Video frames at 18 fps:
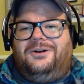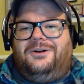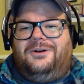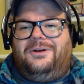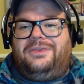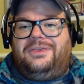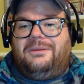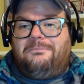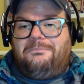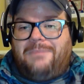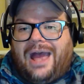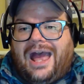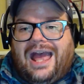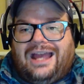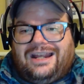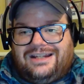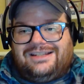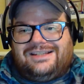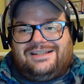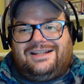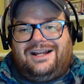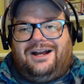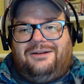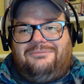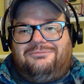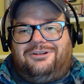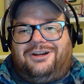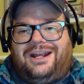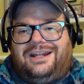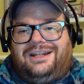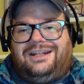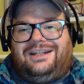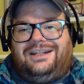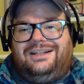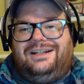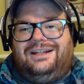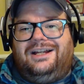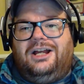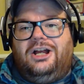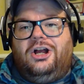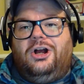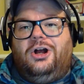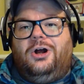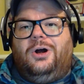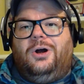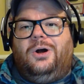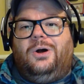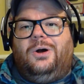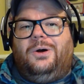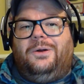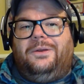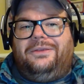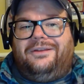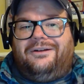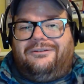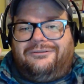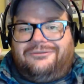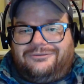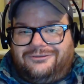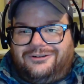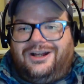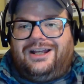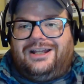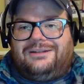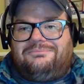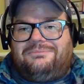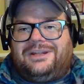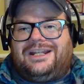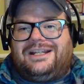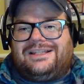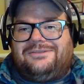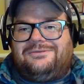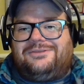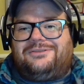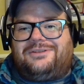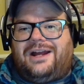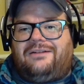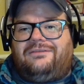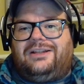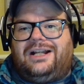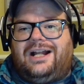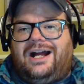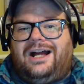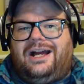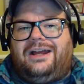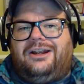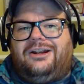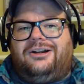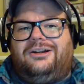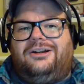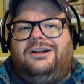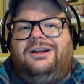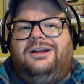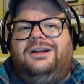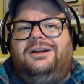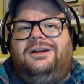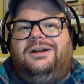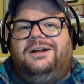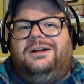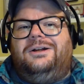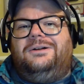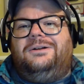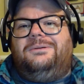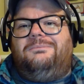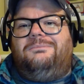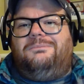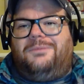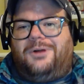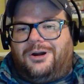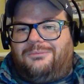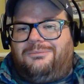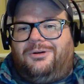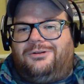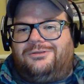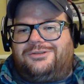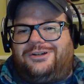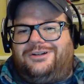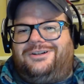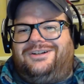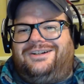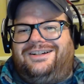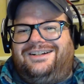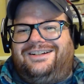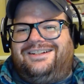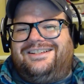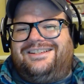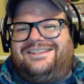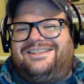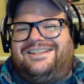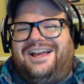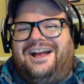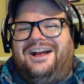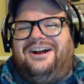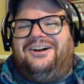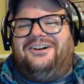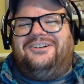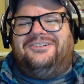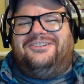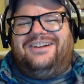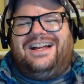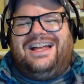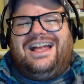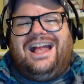on the back is Tom Brady. On the front, because he was drafted higher, Mark Bulger. So,